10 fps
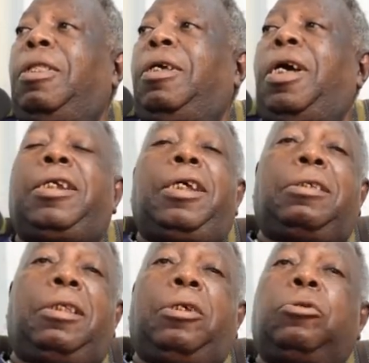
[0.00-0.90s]
And
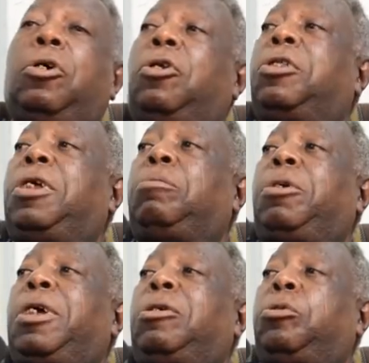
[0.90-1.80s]
there's little or nothing
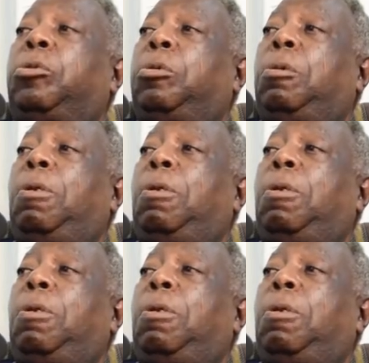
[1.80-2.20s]
we can do